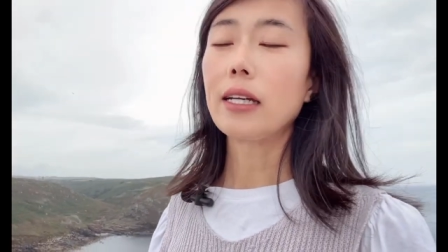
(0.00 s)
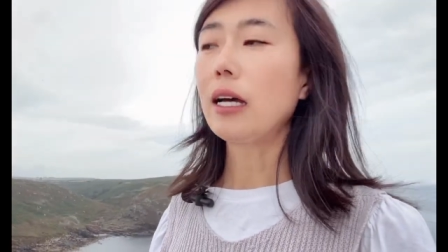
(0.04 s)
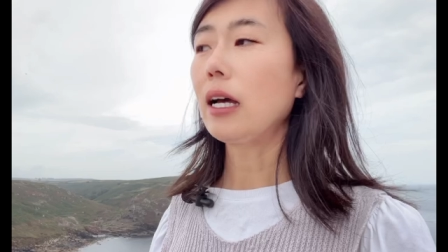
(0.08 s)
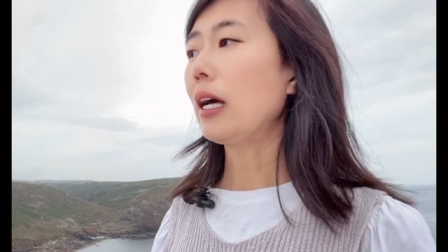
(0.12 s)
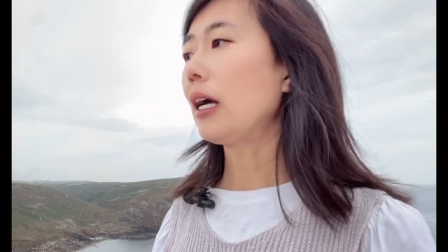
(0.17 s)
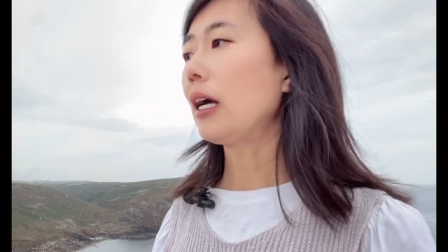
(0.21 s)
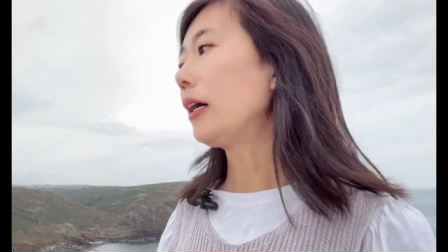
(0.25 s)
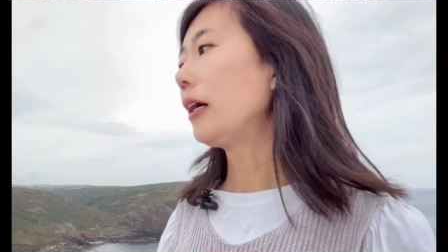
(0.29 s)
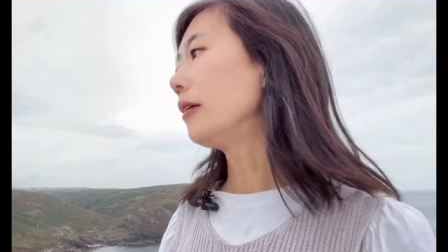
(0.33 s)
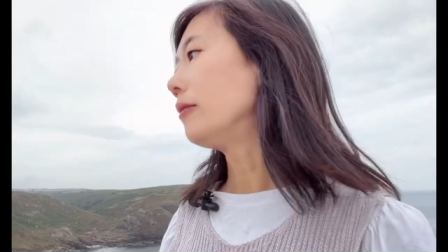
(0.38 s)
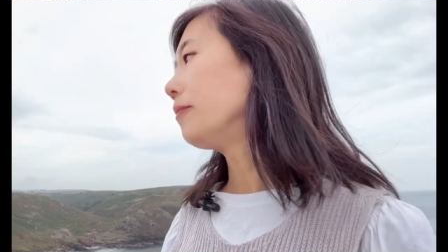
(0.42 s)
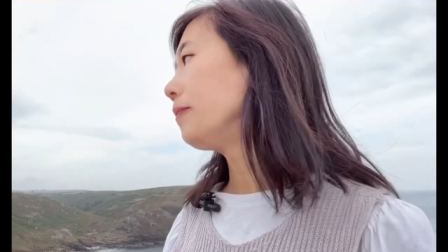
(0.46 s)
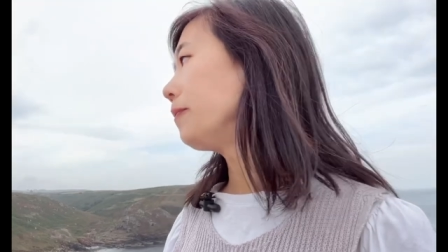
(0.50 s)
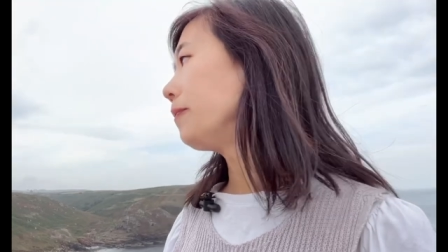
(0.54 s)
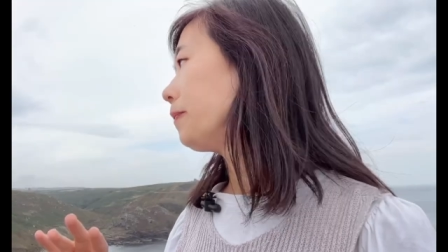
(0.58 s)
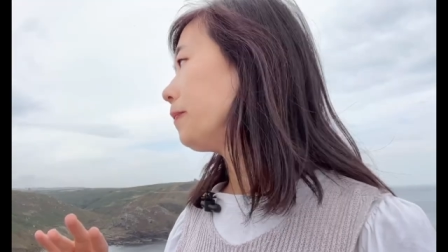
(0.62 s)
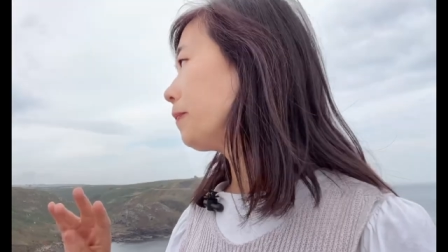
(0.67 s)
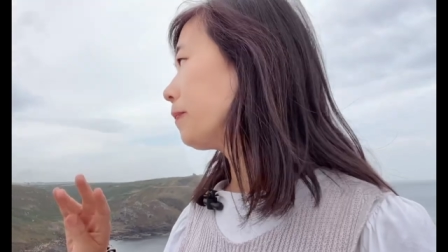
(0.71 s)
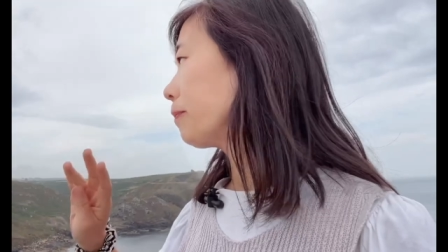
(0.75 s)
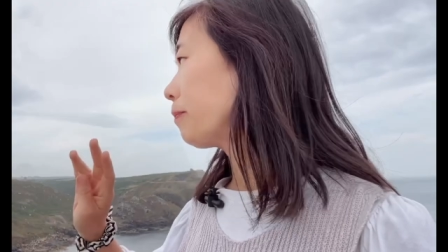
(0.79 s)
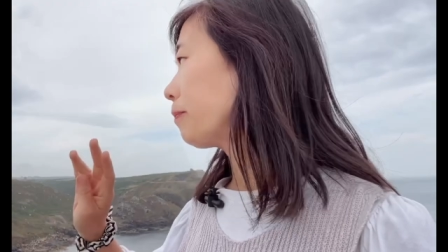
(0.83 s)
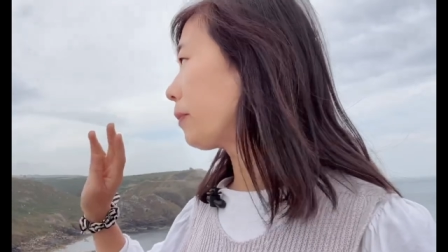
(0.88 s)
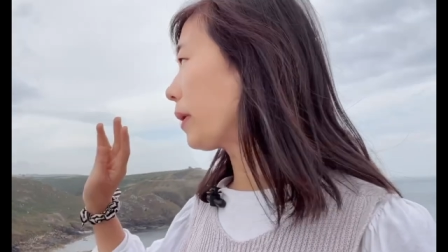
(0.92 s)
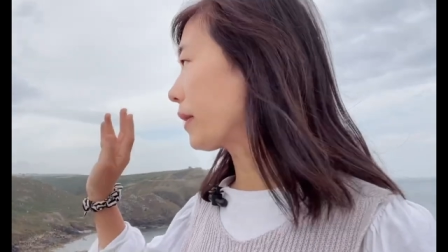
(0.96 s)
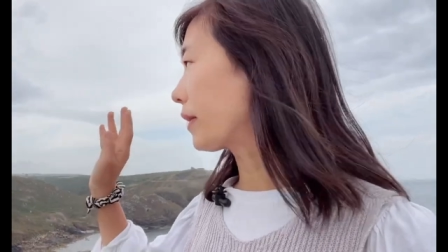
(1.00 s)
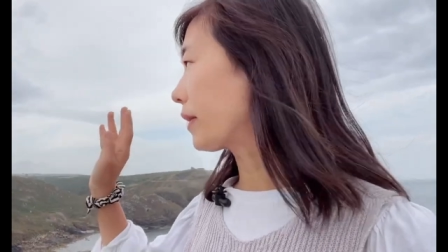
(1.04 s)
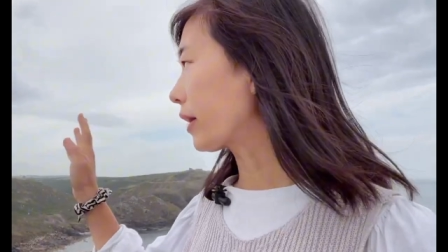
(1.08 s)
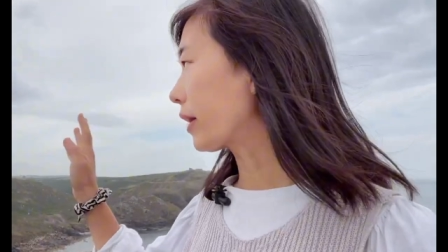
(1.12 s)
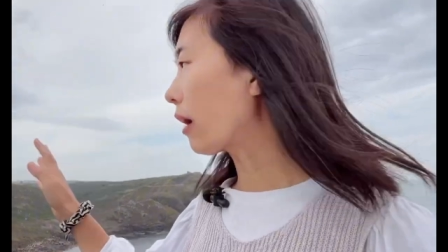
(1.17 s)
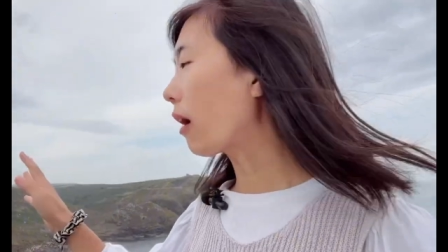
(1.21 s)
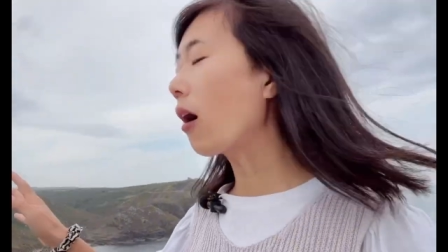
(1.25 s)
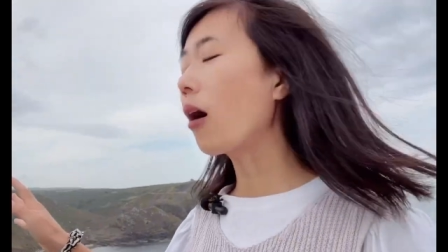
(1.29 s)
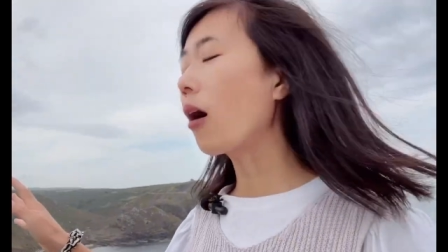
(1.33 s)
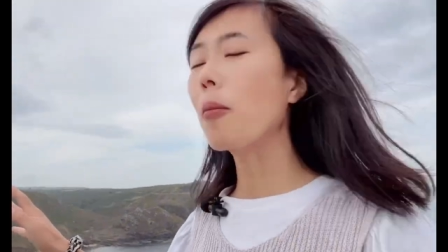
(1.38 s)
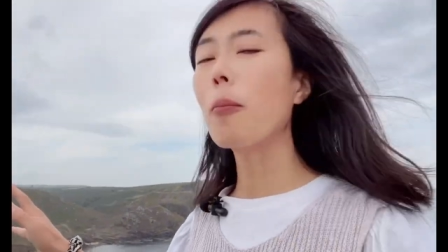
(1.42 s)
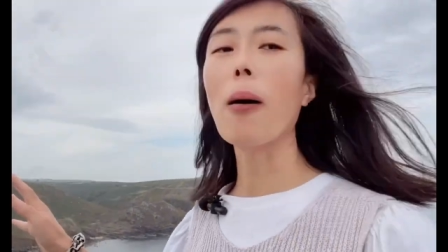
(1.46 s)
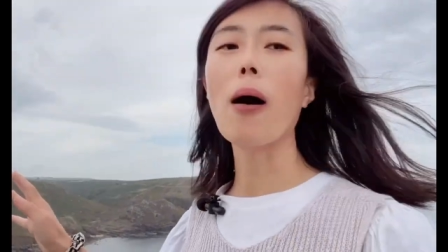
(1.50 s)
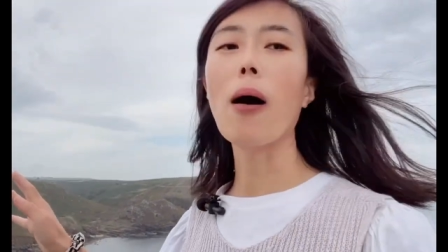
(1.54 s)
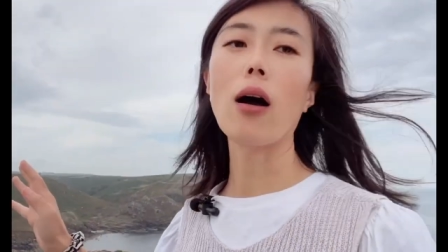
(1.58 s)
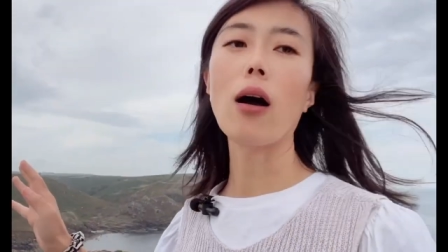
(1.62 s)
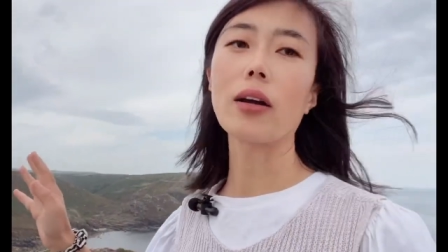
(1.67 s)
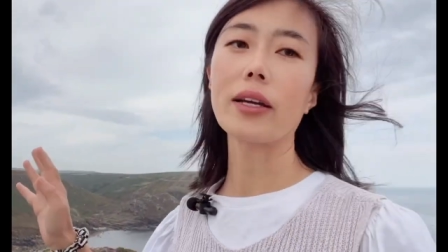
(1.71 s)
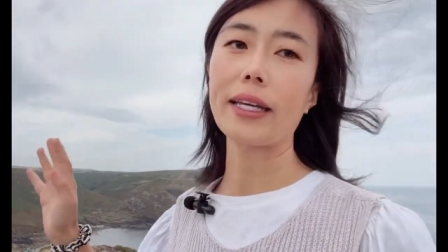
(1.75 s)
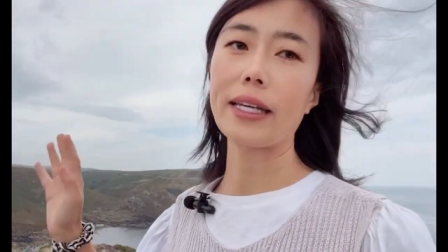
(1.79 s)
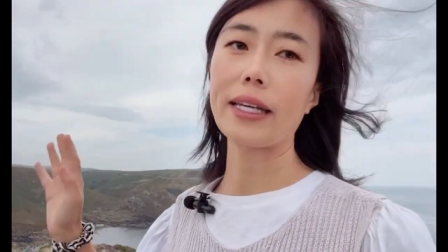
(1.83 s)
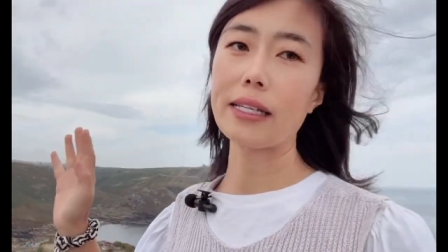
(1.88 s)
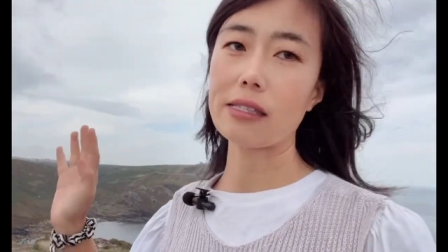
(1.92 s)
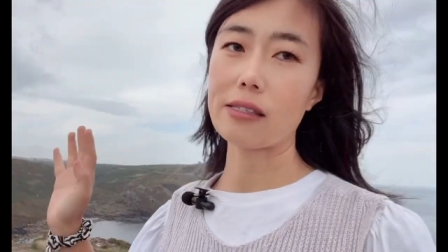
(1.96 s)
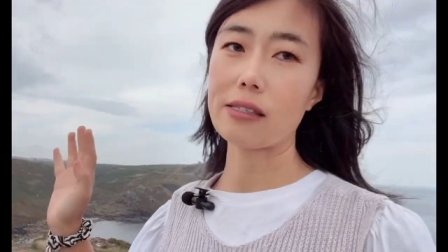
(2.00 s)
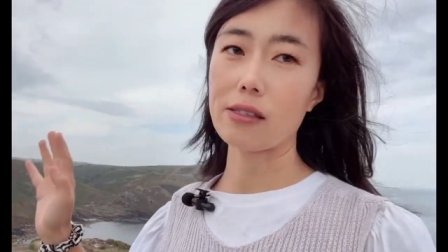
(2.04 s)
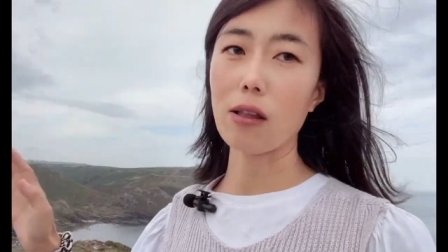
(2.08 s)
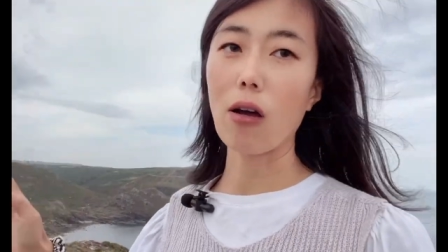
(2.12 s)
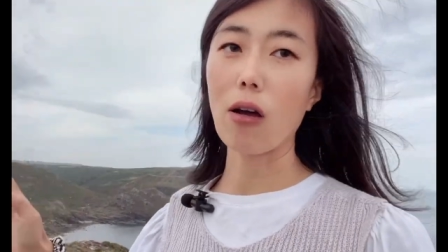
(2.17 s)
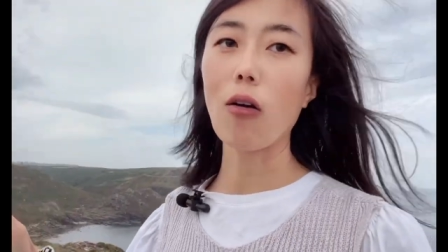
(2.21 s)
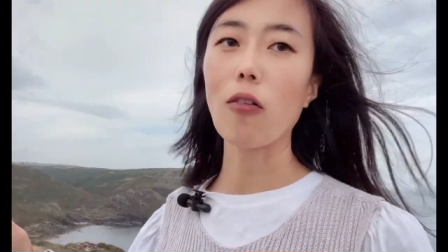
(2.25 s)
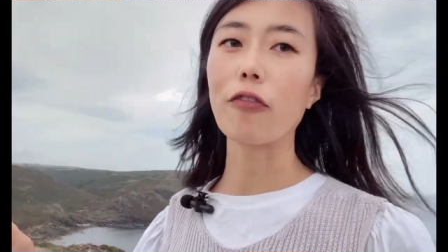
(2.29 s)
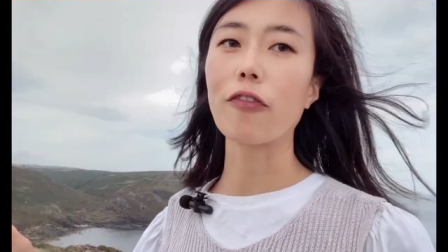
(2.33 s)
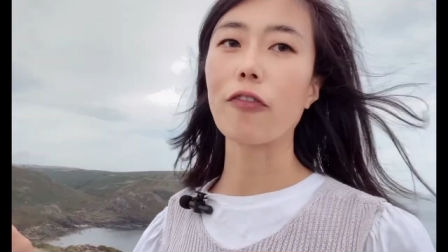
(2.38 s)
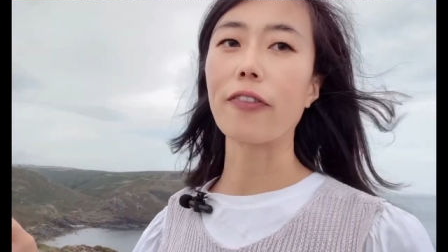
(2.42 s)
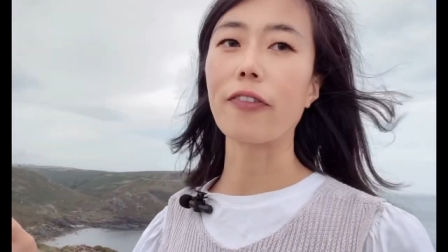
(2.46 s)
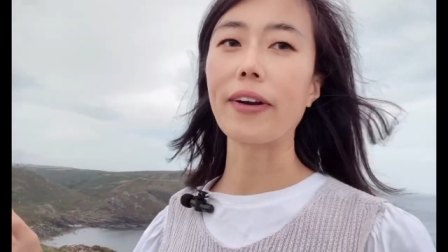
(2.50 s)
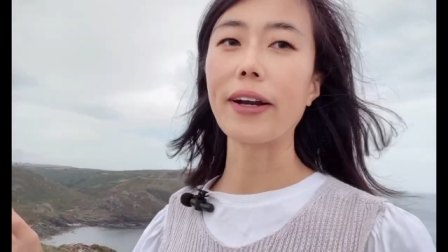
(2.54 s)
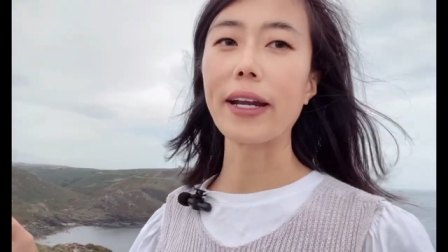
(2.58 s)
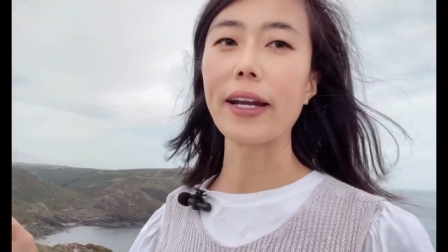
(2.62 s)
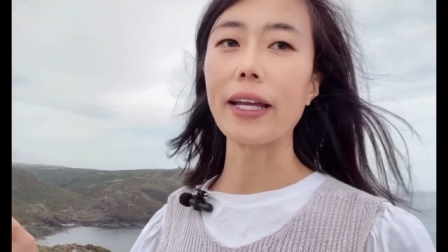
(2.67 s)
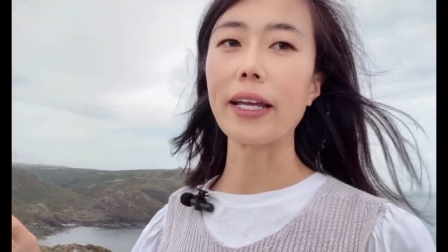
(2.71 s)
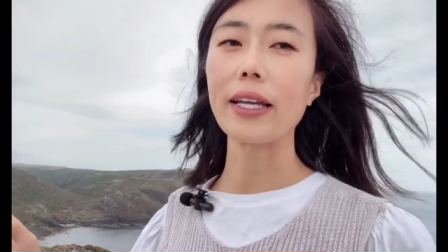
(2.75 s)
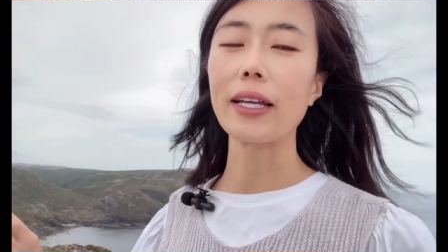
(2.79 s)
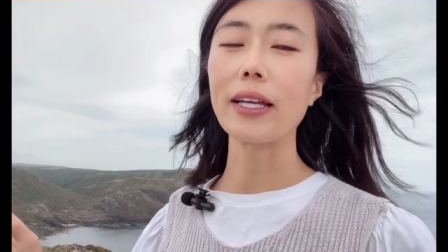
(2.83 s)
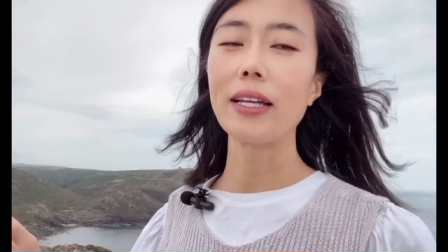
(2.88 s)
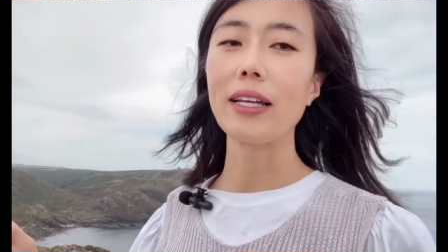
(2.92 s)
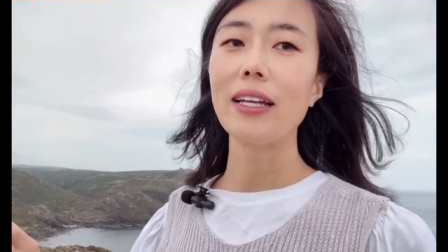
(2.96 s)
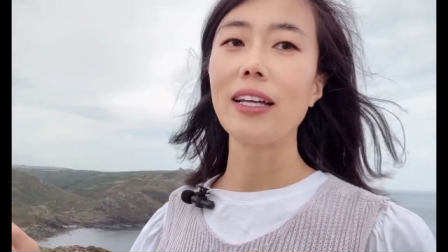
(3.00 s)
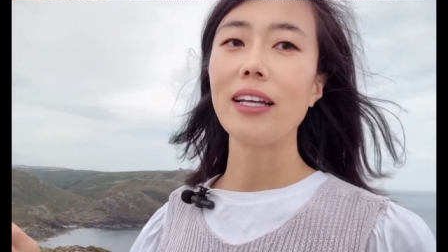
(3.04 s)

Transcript: um, but the car park is not free.